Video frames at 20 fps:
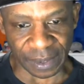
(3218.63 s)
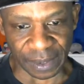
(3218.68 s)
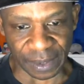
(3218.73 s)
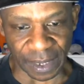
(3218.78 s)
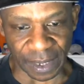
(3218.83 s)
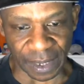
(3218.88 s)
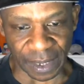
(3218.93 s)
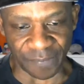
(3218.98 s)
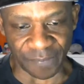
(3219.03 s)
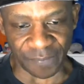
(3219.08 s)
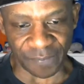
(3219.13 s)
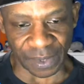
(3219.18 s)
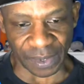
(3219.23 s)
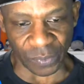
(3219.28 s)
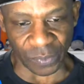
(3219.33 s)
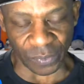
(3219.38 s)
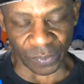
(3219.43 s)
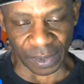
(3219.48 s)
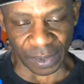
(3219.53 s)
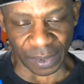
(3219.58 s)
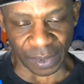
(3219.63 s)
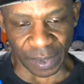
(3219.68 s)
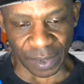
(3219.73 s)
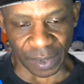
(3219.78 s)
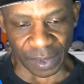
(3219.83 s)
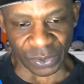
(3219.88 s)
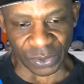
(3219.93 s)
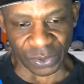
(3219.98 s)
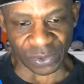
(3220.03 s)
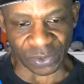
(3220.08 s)

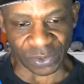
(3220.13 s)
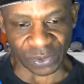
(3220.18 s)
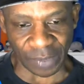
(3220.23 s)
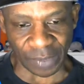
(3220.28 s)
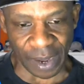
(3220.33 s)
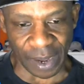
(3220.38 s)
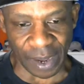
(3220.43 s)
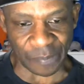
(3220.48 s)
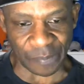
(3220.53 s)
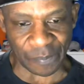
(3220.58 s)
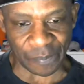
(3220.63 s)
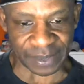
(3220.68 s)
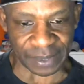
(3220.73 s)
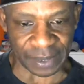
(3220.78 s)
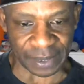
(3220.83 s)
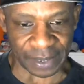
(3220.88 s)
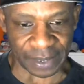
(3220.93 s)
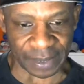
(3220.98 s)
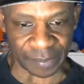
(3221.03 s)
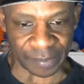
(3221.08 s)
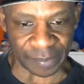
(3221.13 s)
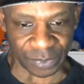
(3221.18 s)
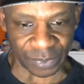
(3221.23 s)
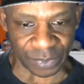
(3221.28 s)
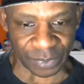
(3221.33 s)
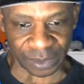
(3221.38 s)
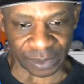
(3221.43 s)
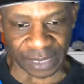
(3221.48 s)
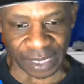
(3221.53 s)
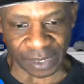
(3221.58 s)
with 2 second-round picks, and
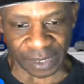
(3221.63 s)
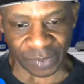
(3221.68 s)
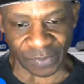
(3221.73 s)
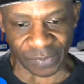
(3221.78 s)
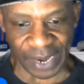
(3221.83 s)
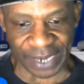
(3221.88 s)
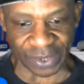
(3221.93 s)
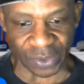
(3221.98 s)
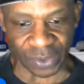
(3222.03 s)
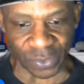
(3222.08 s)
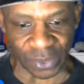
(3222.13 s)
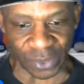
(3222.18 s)
Delion Wright